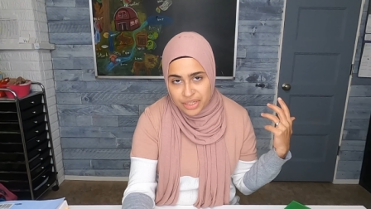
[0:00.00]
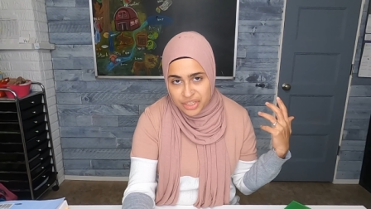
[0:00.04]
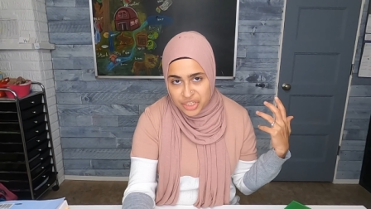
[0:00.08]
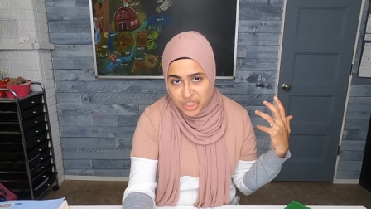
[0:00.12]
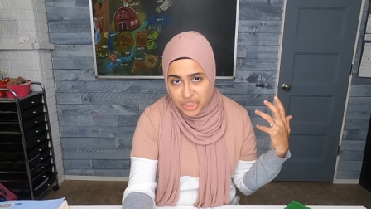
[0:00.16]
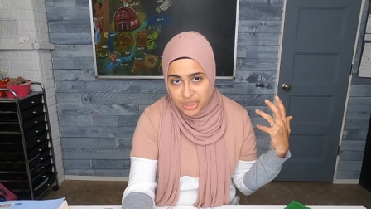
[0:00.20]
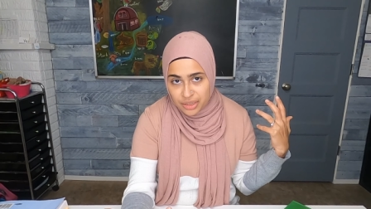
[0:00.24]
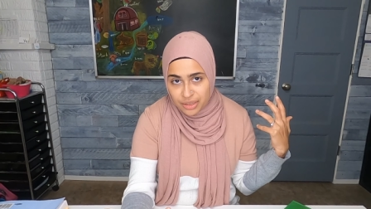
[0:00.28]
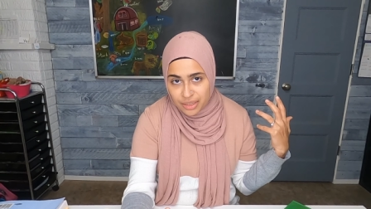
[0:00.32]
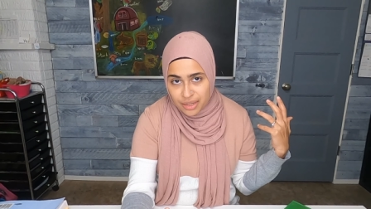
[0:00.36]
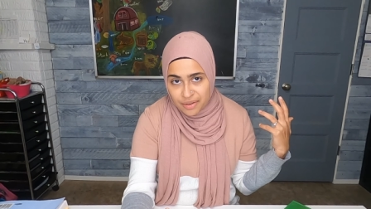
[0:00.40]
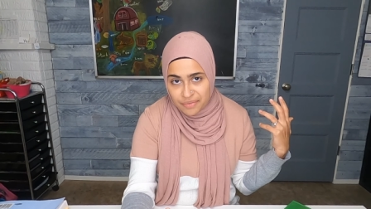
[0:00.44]
and
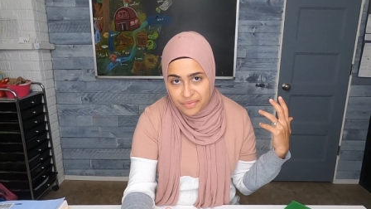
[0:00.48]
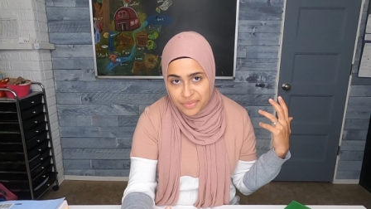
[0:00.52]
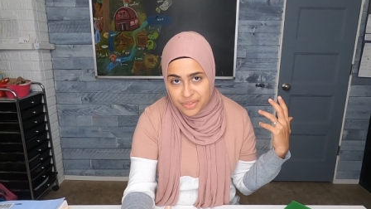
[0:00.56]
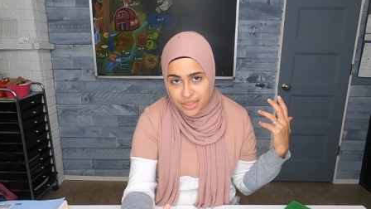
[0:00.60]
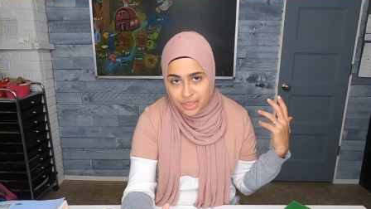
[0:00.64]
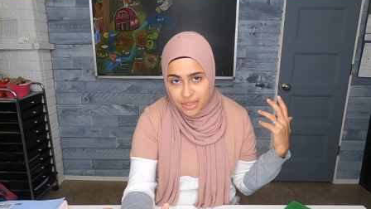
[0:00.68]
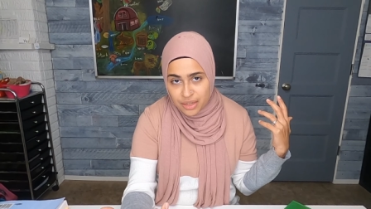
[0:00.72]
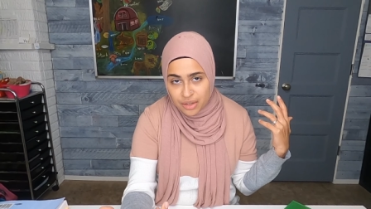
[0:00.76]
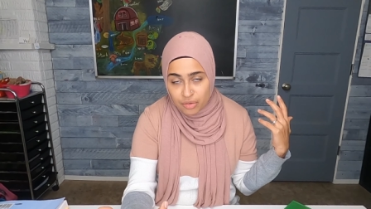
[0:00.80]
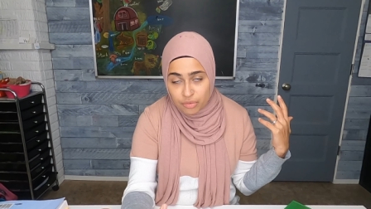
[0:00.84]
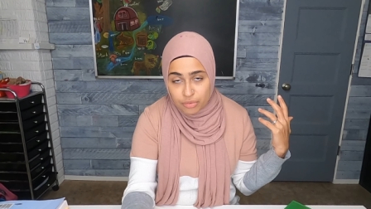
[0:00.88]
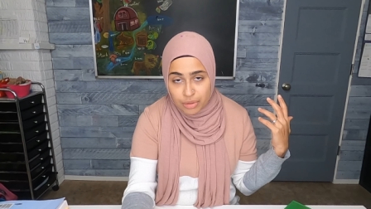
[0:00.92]
she loves
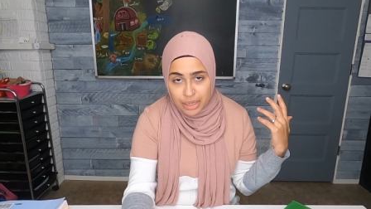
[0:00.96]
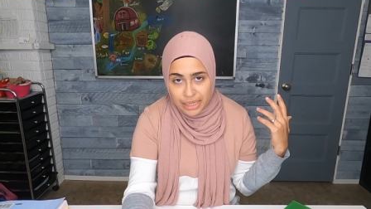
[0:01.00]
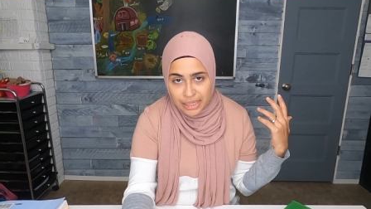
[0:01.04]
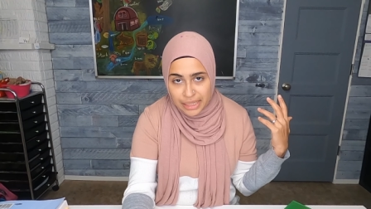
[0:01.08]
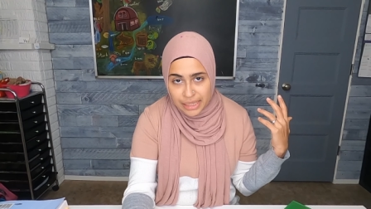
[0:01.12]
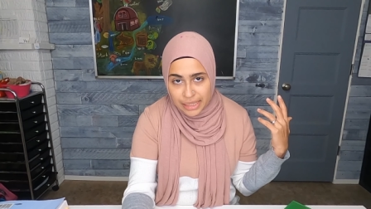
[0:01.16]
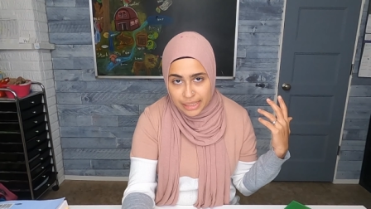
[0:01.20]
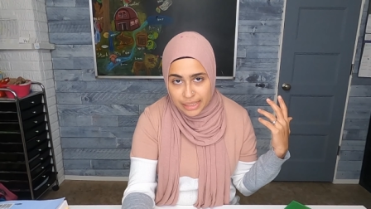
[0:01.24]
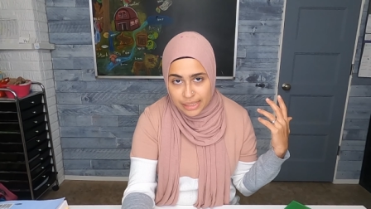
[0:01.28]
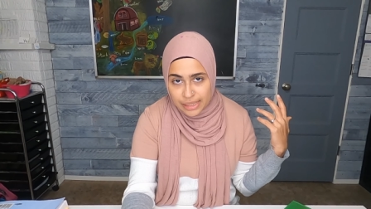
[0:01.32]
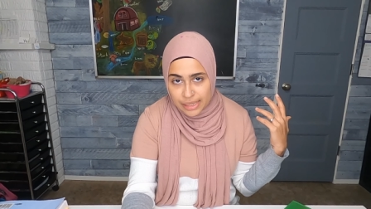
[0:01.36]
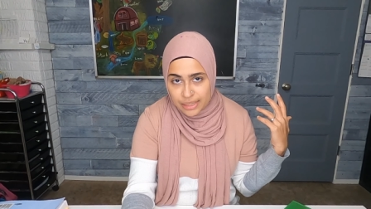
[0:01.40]

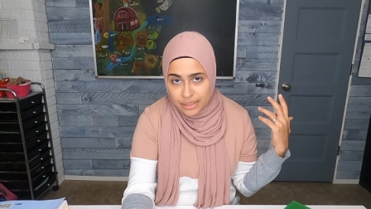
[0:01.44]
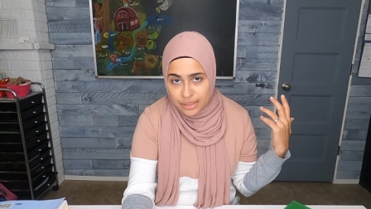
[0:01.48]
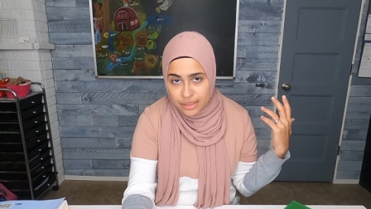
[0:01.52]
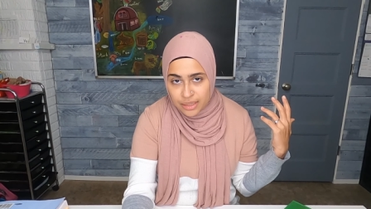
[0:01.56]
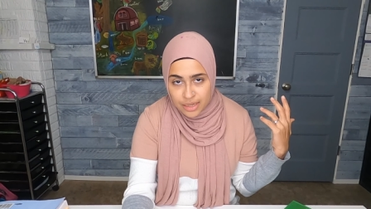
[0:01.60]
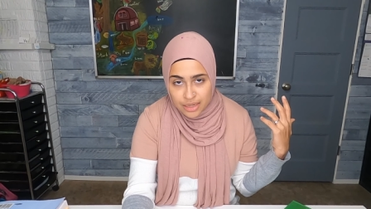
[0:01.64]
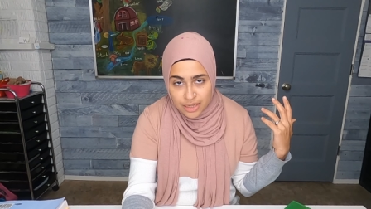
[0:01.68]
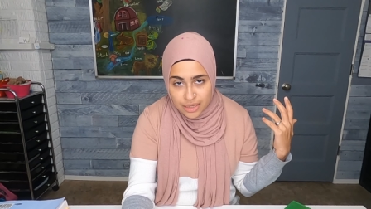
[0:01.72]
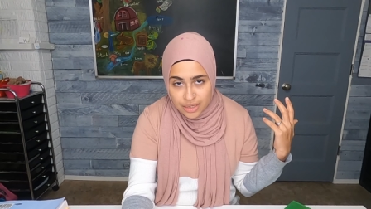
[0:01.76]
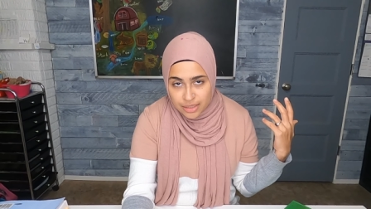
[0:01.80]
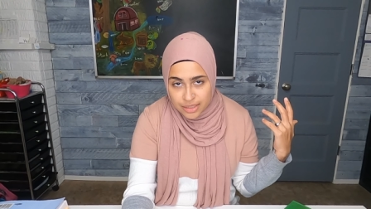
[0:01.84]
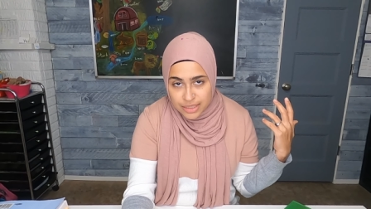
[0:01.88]
writing
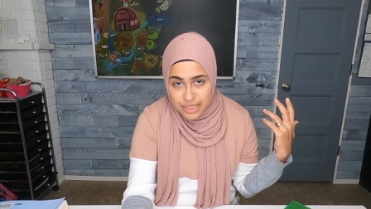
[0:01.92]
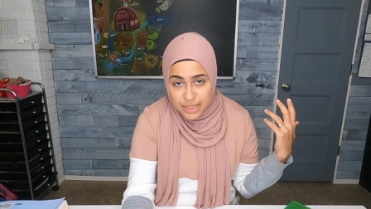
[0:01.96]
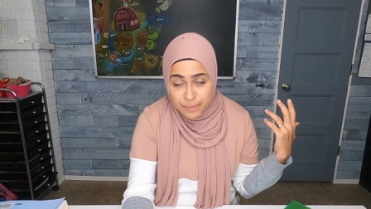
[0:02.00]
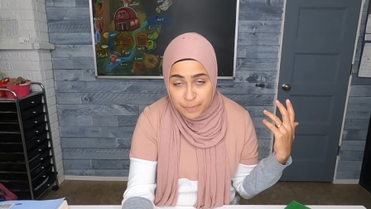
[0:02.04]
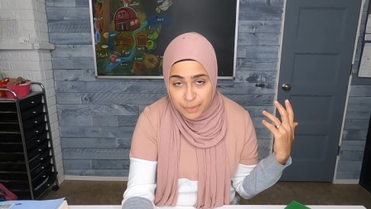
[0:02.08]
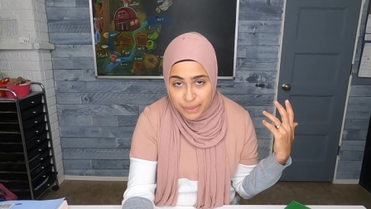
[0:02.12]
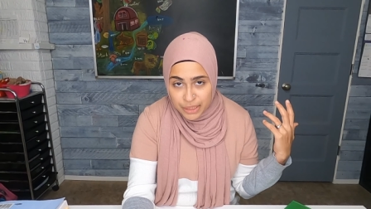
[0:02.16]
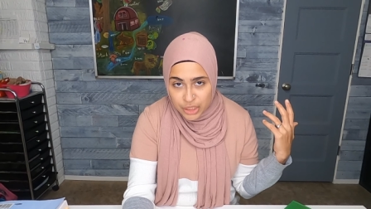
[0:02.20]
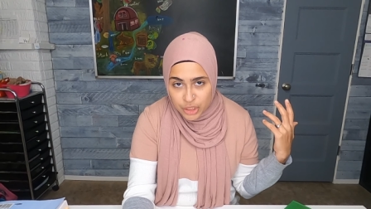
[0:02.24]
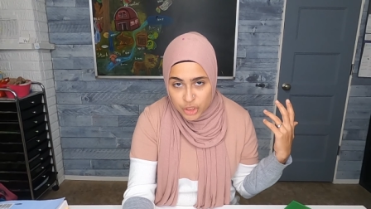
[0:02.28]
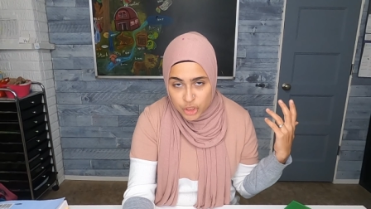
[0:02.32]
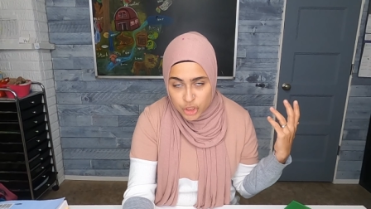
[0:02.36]
and
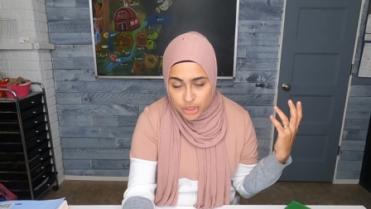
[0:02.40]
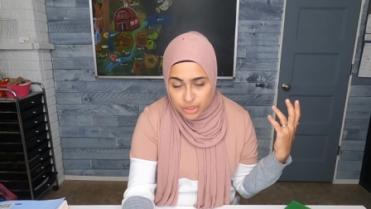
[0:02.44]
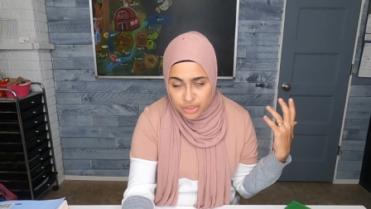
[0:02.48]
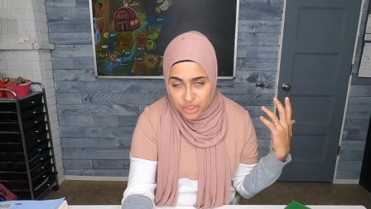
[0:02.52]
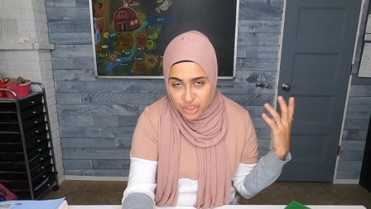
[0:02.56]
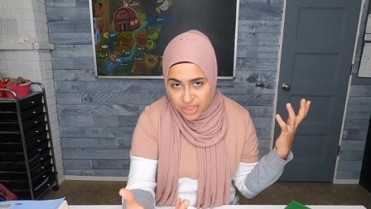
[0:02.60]
speech.